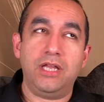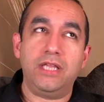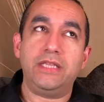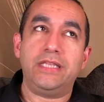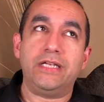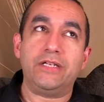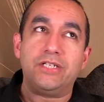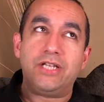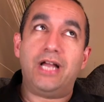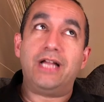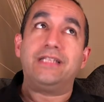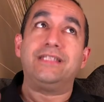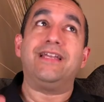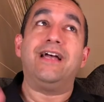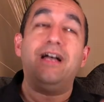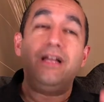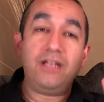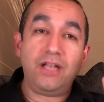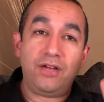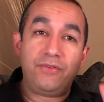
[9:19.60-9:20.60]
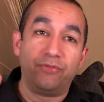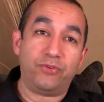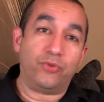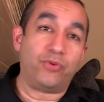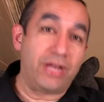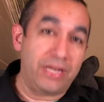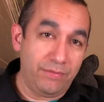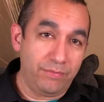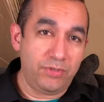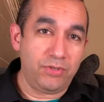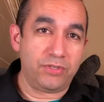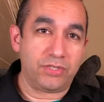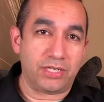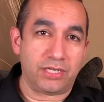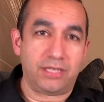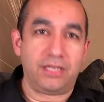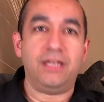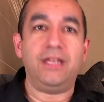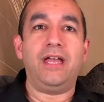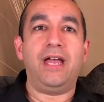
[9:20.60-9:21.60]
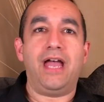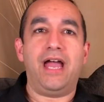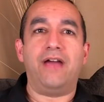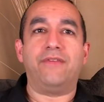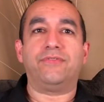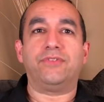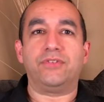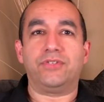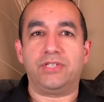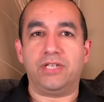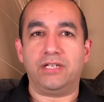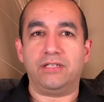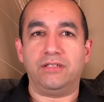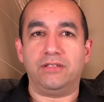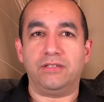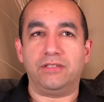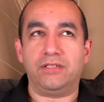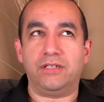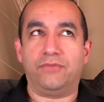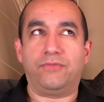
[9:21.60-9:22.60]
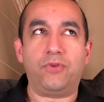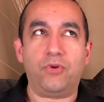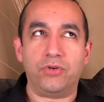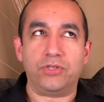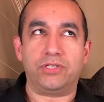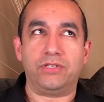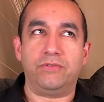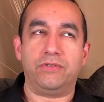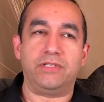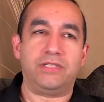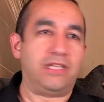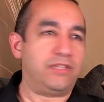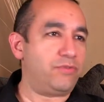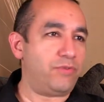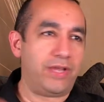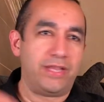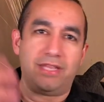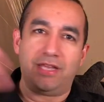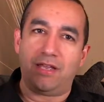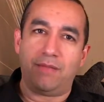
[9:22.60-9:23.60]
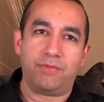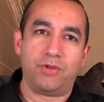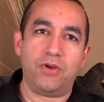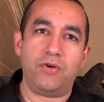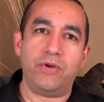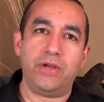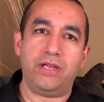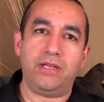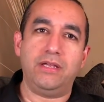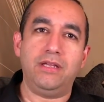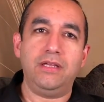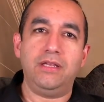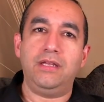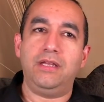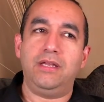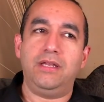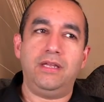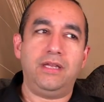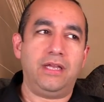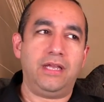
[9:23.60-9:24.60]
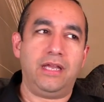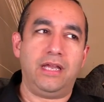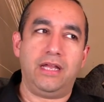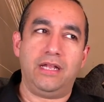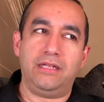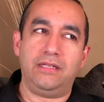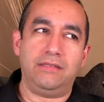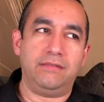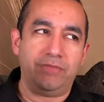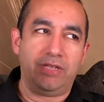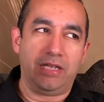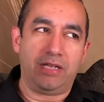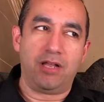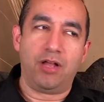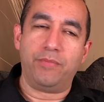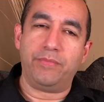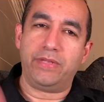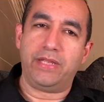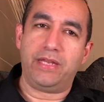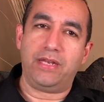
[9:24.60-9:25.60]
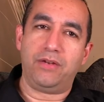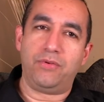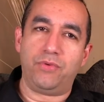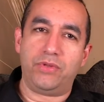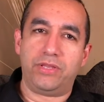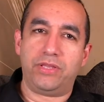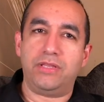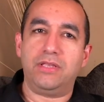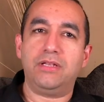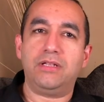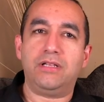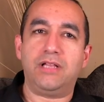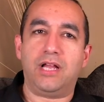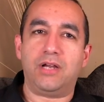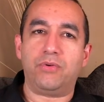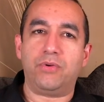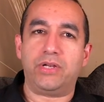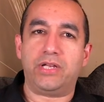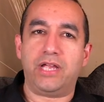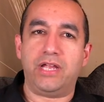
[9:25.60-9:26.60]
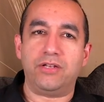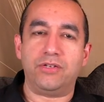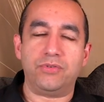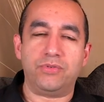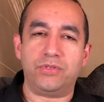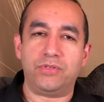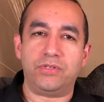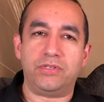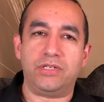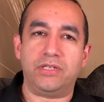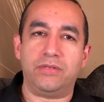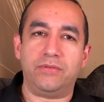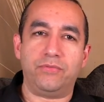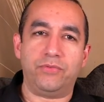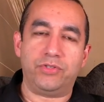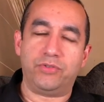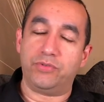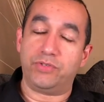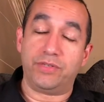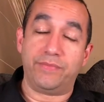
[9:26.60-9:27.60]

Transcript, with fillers: there's a ton of great music after Signals. Of course it was. That's why they kept going, and it culminated with Clockwork Angels, which was, a,